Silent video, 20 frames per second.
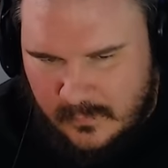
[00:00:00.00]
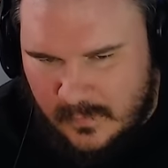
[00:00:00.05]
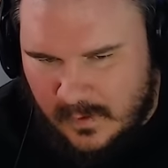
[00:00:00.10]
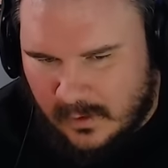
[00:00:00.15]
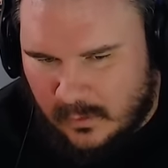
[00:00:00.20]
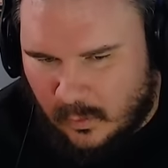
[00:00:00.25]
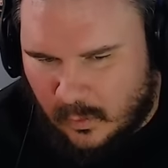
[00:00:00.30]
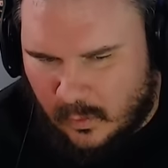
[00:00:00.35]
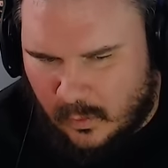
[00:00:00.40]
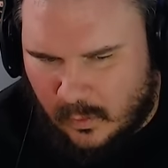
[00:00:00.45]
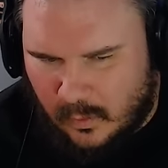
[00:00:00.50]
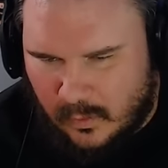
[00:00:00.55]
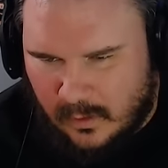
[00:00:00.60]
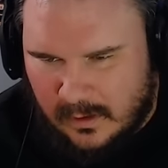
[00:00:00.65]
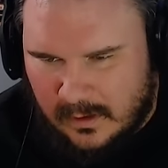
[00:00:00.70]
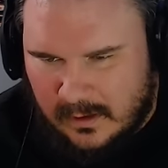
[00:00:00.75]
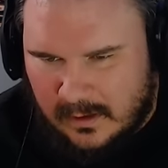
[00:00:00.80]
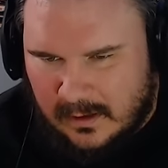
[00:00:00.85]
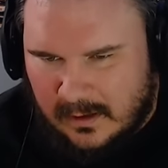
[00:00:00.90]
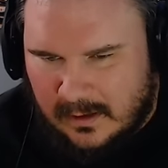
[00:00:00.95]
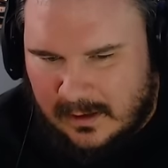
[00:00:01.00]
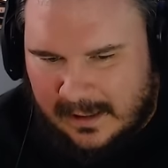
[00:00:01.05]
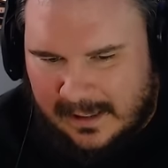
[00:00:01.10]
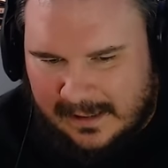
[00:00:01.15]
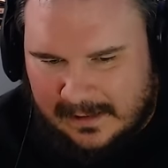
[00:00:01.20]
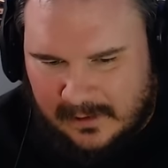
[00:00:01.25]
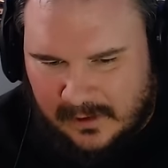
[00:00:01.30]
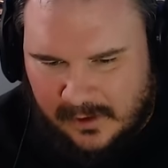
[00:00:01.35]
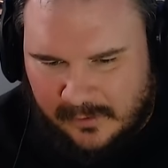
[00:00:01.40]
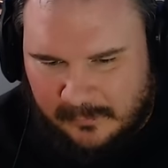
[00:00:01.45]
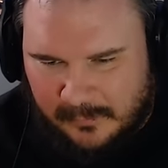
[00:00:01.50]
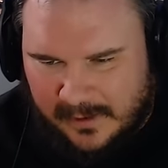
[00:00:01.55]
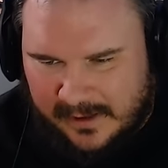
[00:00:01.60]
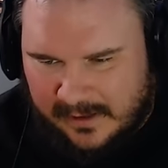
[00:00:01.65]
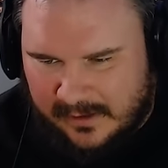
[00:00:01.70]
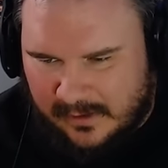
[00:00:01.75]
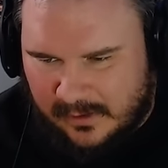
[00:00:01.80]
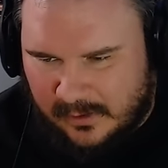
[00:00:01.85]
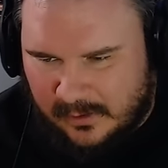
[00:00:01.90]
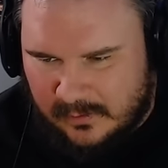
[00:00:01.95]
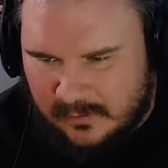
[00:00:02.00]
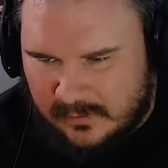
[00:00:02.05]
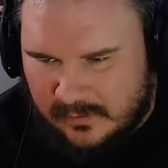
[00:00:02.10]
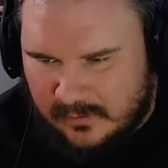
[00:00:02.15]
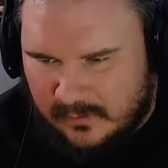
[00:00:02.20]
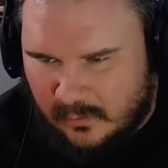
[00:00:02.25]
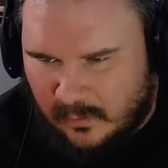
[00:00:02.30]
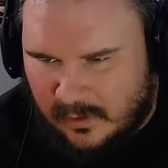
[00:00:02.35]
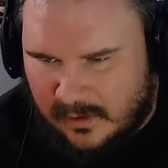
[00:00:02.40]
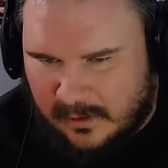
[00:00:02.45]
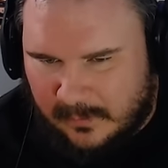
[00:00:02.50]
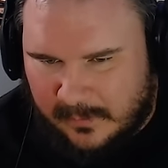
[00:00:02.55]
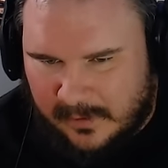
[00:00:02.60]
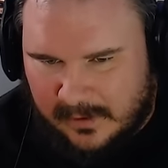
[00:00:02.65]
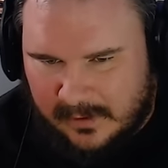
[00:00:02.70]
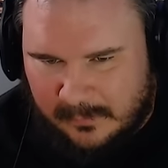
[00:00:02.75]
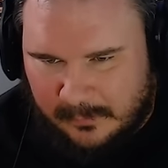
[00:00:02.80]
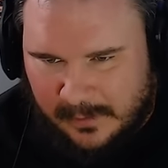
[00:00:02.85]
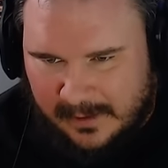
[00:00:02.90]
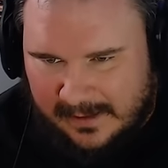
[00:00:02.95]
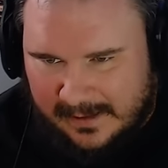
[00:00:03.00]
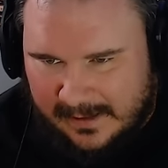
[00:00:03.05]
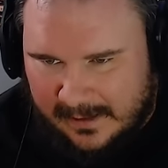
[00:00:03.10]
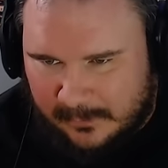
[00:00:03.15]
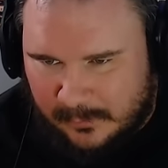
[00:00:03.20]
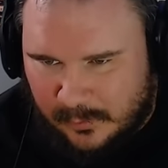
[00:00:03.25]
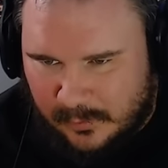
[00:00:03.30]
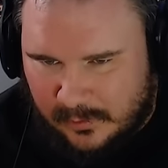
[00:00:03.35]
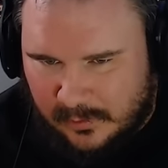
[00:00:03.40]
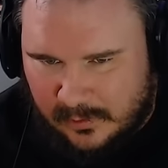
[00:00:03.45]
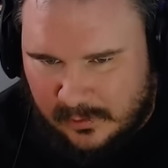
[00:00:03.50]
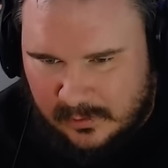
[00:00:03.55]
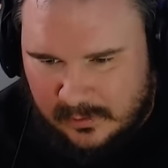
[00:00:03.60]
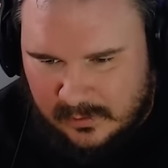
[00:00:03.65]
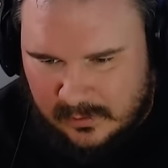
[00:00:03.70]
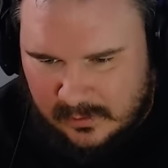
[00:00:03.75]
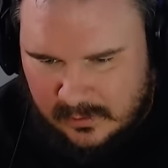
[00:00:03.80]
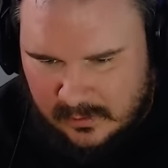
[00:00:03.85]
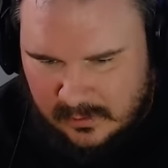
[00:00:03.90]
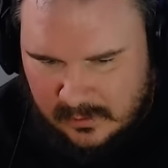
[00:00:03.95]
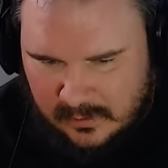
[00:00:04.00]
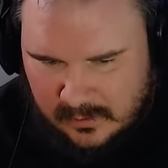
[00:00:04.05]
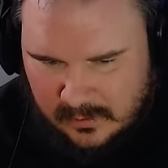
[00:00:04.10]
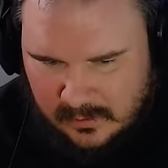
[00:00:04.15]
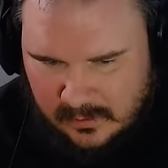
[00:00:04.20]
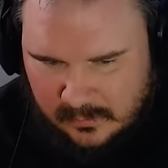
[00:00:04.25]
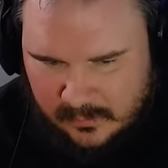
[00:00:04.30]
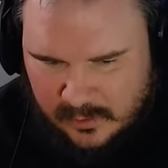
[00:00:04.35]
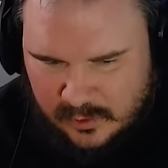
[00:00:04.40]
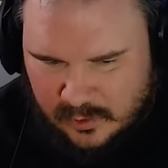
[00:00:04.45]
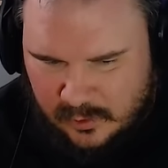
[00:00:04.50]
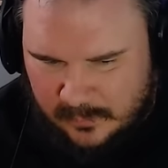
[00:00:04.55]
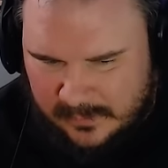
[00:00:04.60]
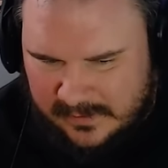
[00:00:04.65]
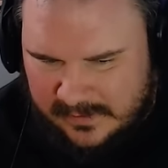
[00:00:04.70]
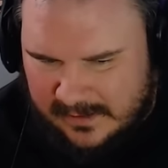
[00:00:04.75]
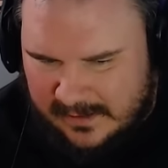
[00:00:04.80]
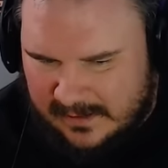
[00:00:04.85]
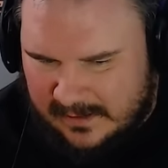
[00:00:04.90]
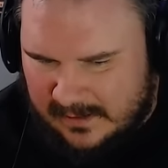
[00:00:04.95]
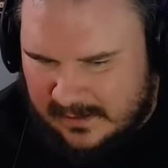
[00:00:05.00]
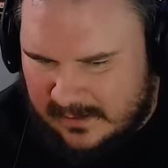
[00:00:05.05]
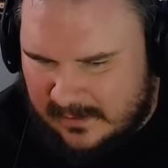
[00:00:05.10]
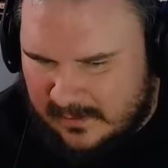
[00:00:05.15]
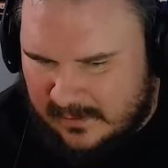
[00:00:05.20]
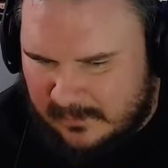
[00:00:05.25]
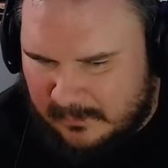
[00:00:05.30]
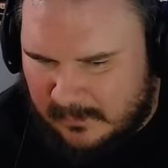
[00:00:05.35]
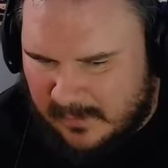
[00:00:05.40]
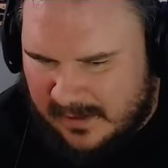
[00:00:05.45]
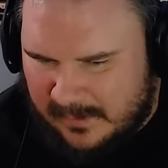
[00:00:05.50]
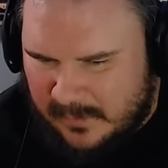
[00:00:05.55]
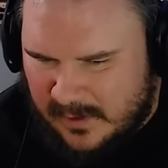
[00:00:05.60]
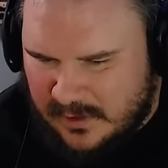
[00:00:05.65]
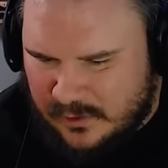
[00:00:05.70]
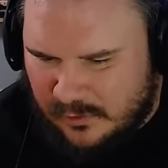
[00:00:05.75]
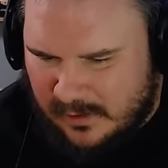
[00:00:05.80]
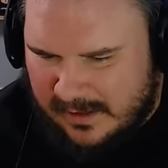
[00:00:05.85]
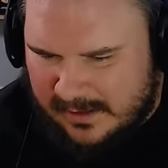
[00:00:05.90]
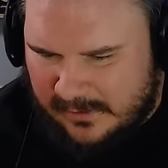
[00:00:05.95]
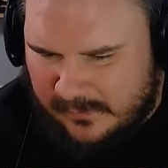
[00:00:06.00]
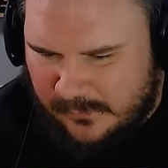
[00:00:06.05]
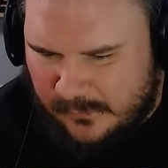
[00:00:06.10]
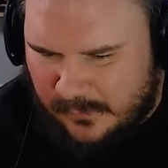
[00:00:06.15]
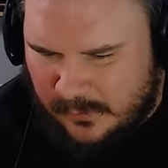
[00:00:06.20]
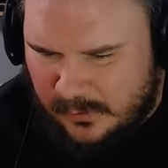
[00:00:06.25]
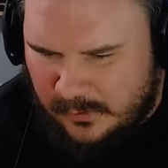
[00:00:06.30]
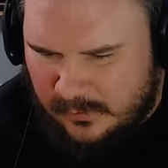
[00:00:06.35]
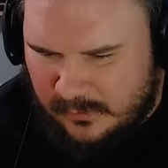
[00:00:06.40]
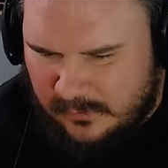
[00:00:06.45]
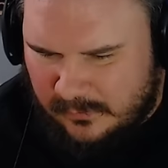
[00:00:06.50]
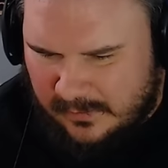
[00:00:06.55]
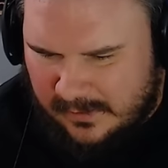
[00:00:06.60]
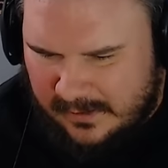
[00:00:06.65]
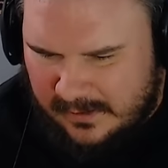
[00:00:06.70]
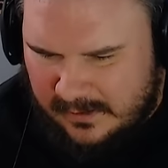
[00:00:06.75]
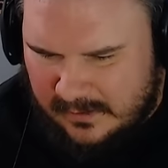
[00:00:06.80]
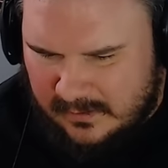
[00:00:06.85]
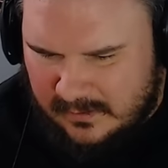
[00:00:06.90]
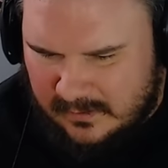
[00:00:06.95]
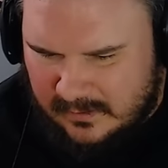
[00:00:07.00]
Ooh. I love mango, watermelon, pineapple. I'm assuming that might be dragon fruit, right?